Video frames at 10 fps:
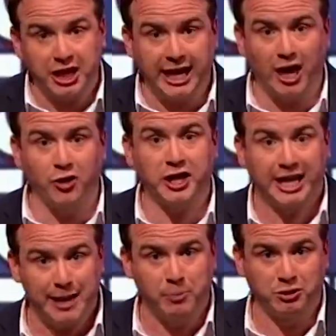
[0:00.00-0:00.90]
key on the
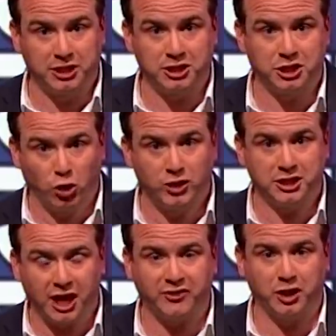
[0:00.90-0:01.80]
keyboard does, join
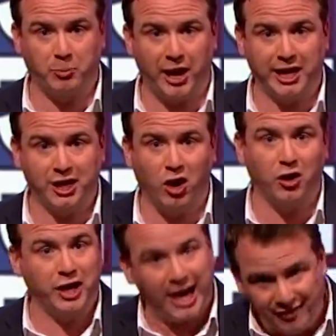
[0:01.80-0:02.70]
us after the break
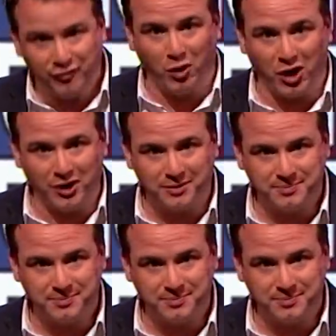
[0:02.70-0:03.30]
on F1